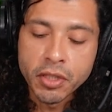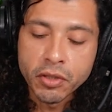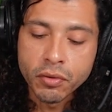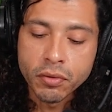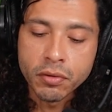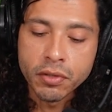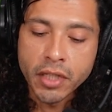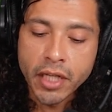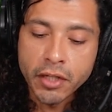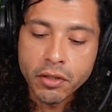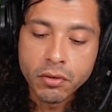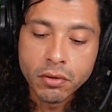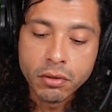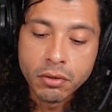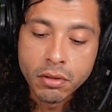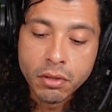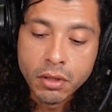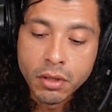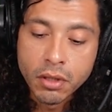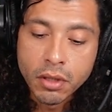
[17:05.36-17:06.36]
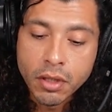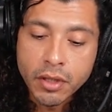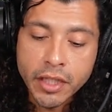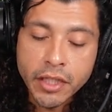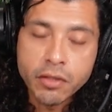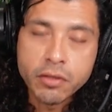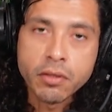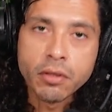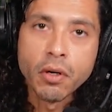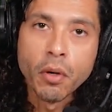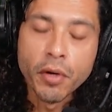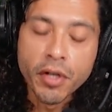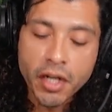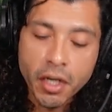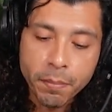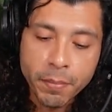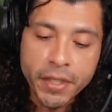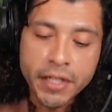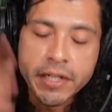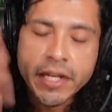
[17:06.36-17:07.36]
during the menstrual cycle. Things are
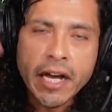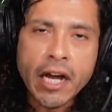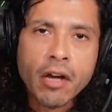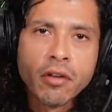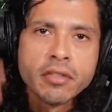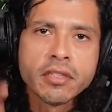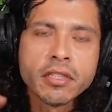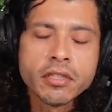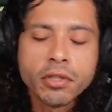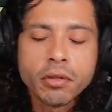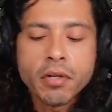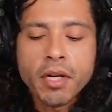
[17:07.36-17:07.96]
going up and down.